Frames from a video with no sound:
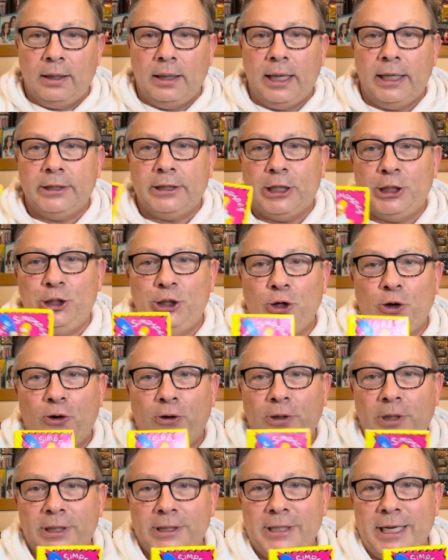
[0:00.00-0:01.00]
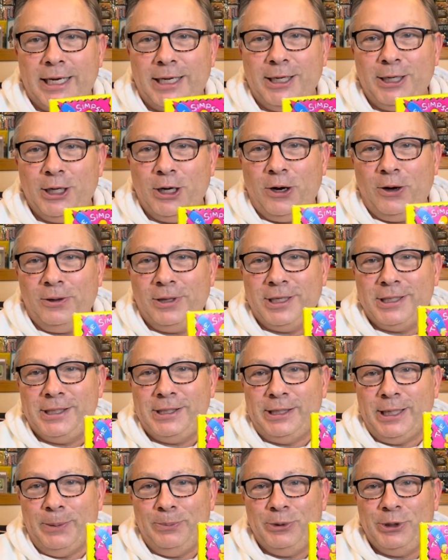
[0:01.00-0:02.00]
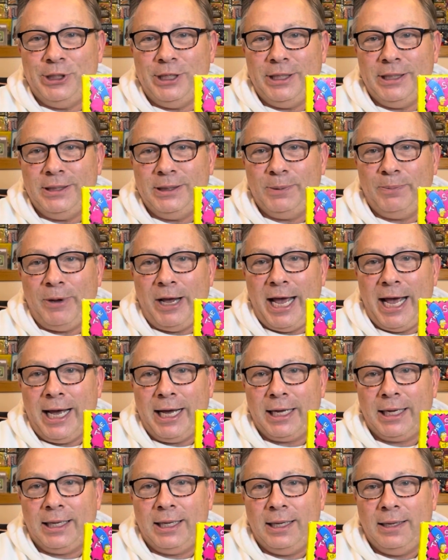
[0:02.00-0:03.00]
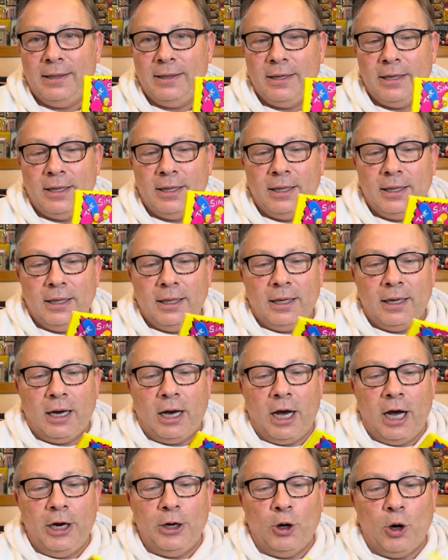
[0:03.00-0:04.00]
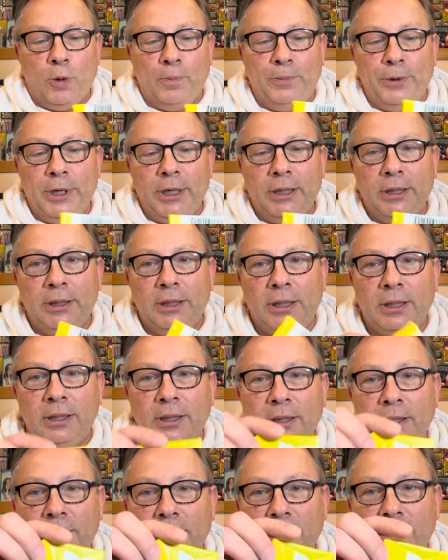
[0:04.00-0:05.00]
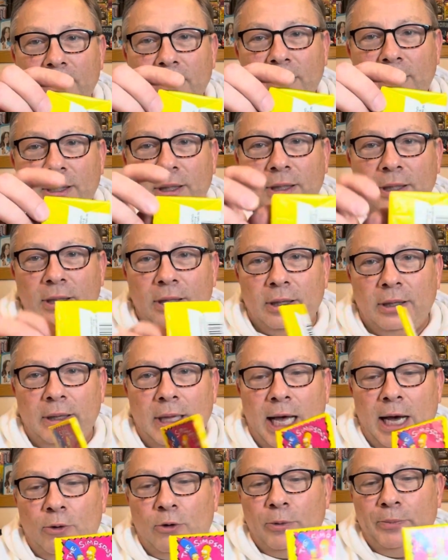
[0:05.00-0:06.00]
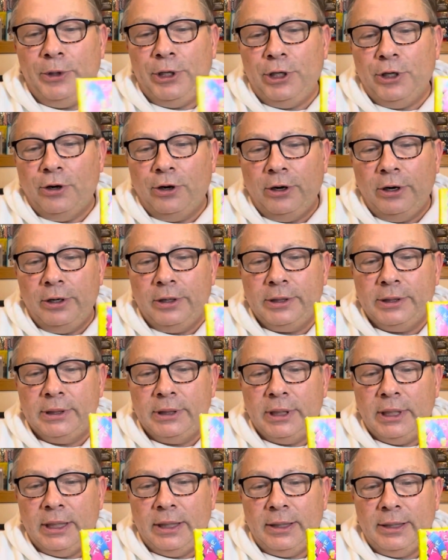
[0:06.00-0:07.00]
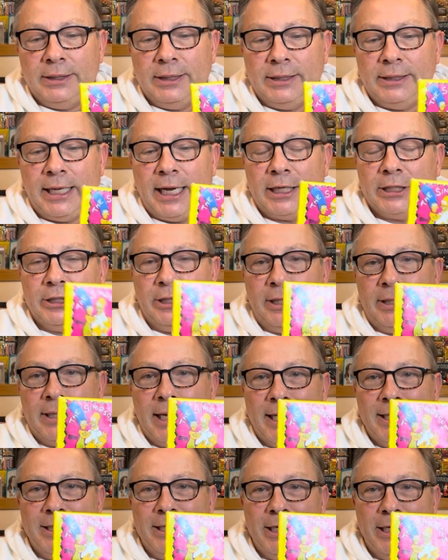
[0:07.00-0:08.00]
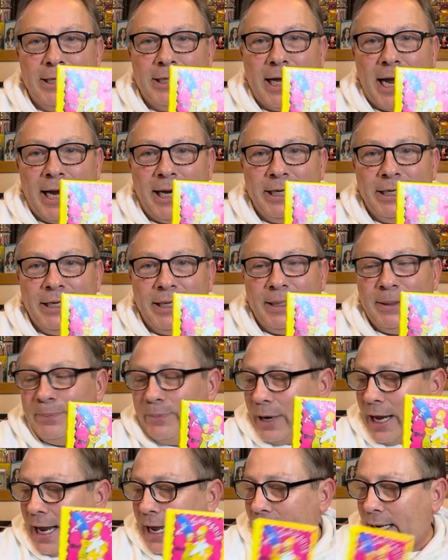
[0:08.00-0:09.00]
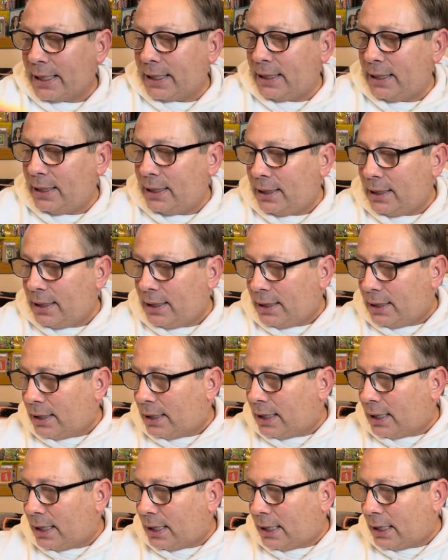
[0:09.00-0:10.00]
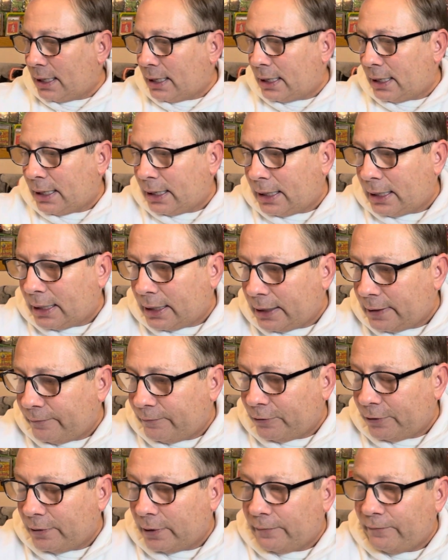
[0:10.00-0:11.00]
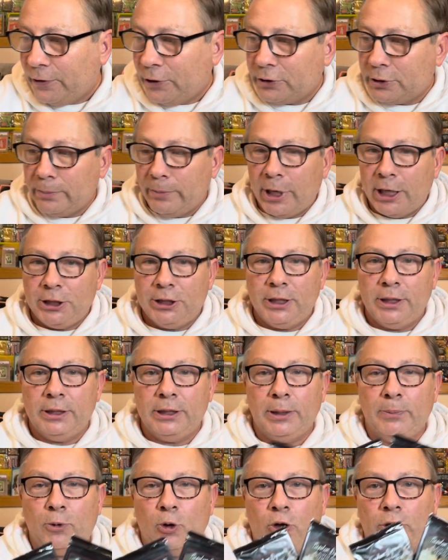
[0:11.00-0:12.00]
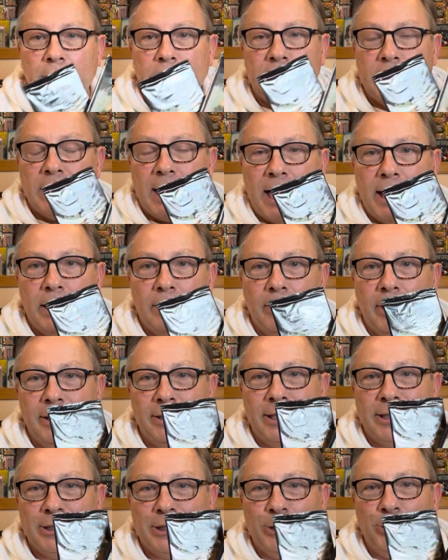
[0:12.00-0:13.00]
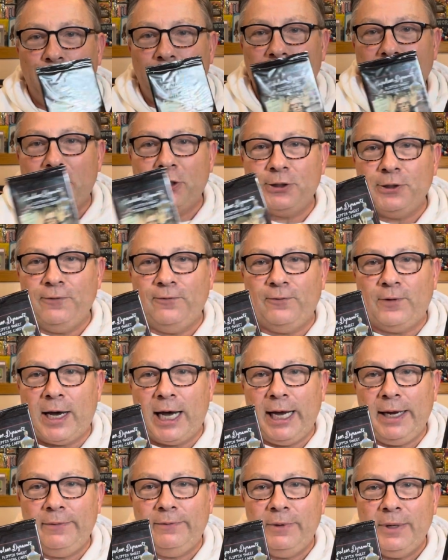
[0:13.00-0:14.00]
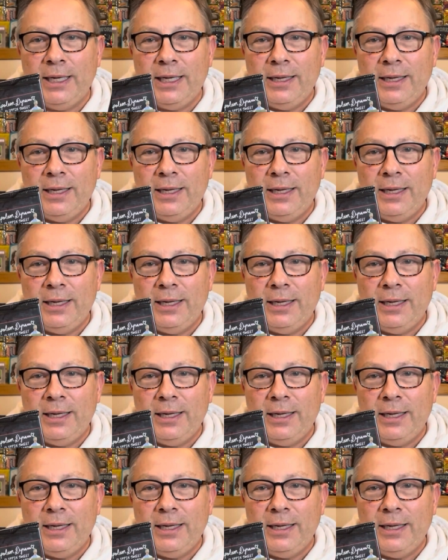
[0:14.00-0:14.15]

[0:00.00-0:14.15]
as I showed a second ago, the Simpsons pack unopened, that will be yours. This is actually a 1990 pack. I failed to mention Napoleon Dynamite. That's 2005.